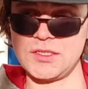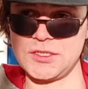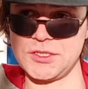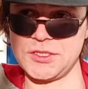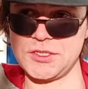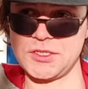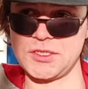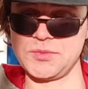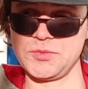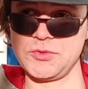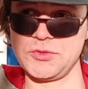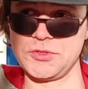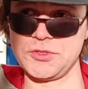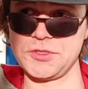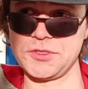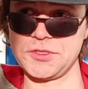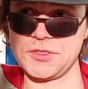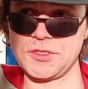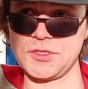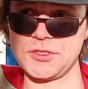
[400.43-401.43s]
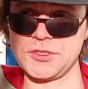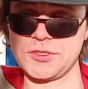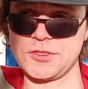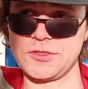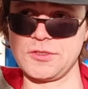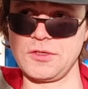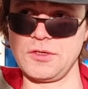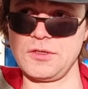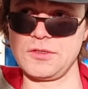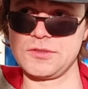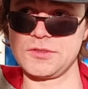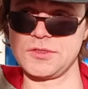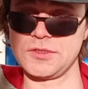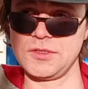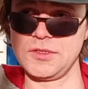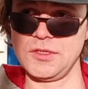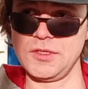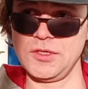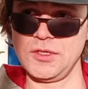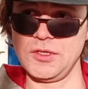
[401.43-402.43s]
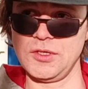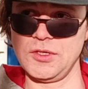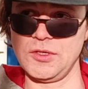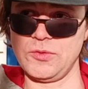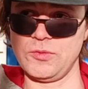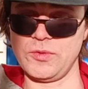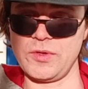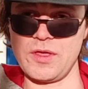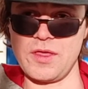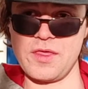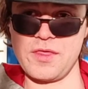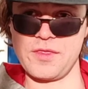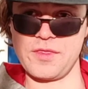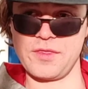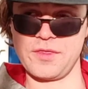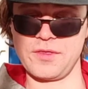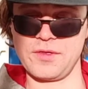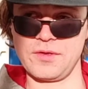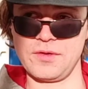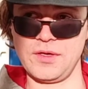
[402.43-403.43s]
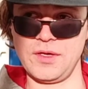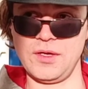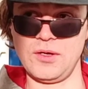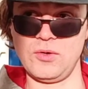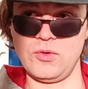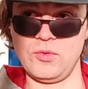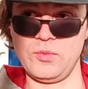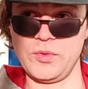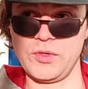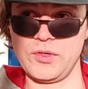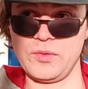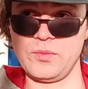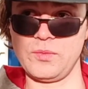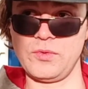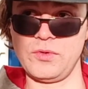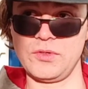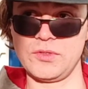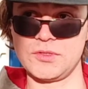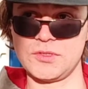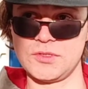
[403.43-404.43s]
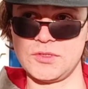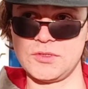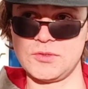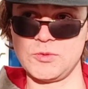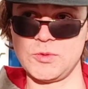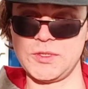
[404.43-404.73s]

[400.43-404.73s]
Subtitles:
distributors installed with aluminum body.